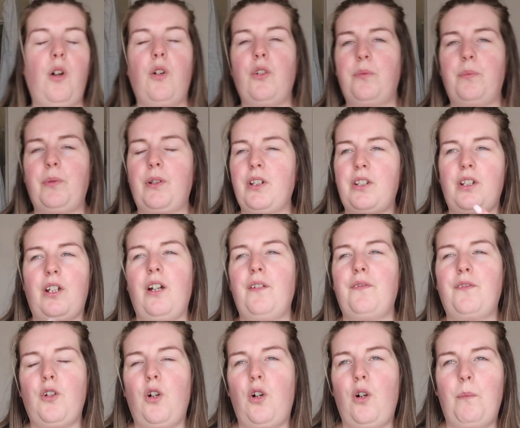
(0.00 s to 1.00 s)
odd because
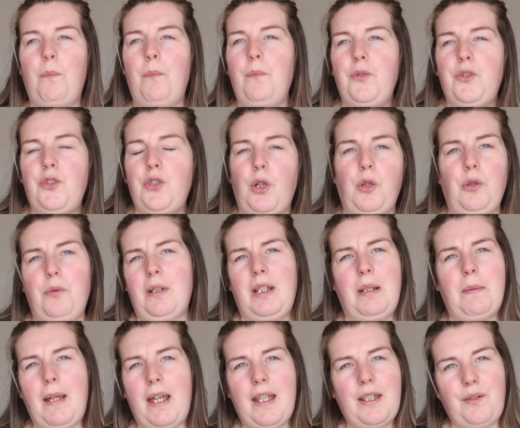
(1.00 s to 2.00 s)
I've got so
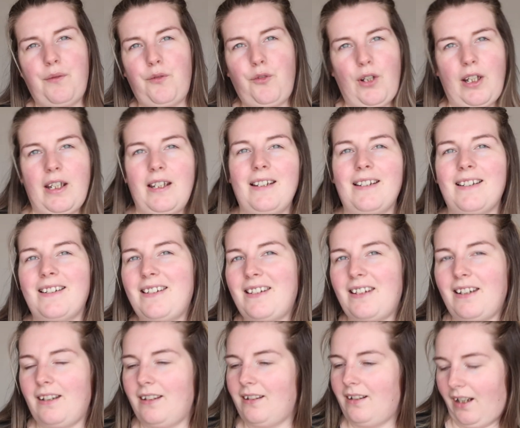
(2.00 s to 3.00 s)
many pairs of trainers
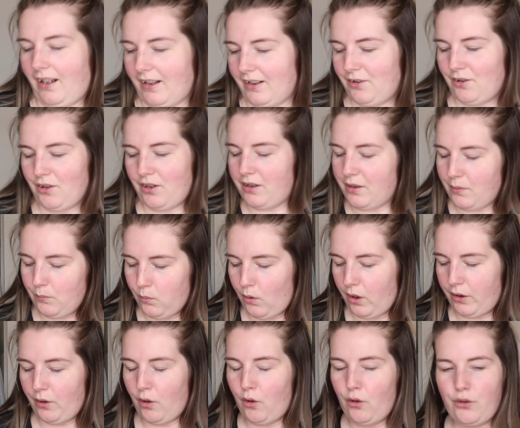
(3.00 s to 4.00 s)
that like just
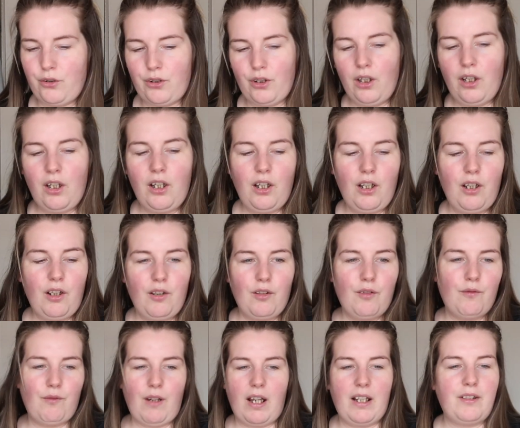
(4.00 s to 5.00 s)
one odd
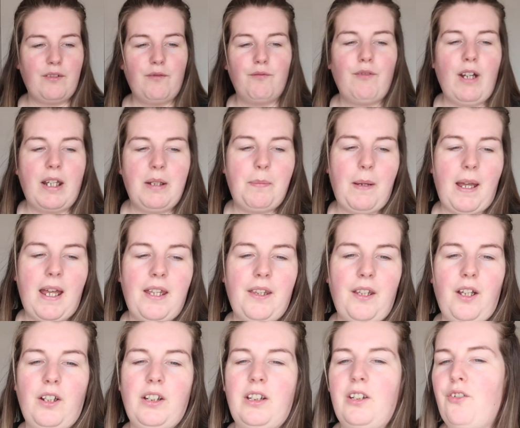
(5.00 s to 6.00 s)
random red pair
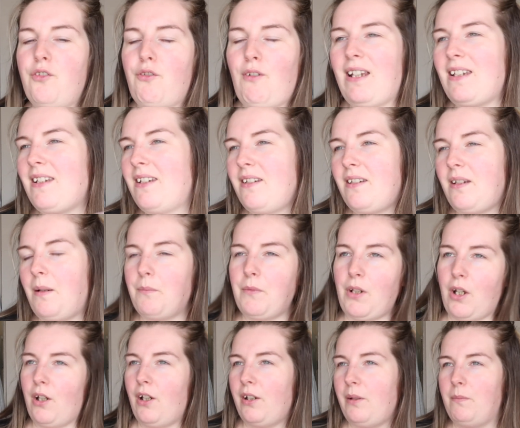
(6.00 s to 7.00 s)
that I can dress
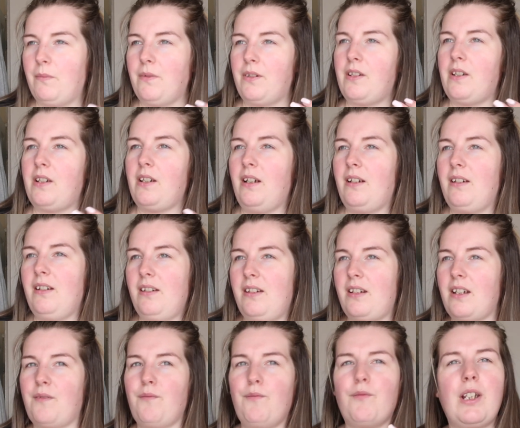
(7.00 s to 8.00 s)
sometimes
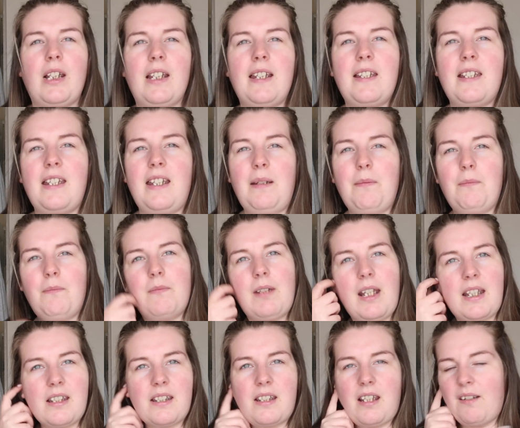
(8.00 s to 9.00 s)
doesn't really seem
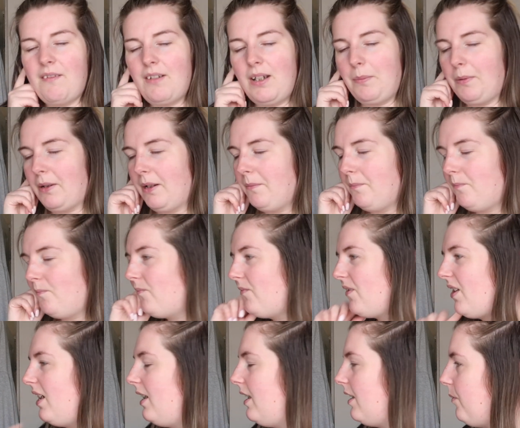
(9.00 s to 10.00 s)
necessary, but
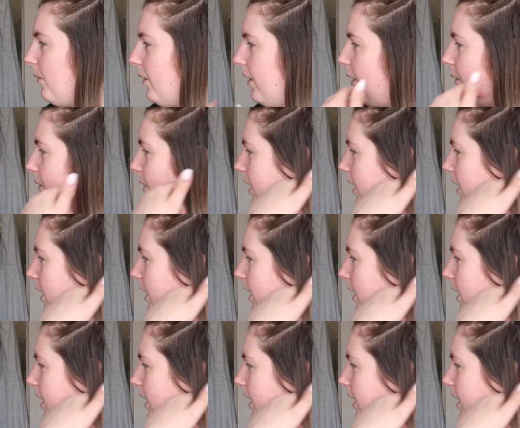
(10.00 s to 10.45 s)
it's one of those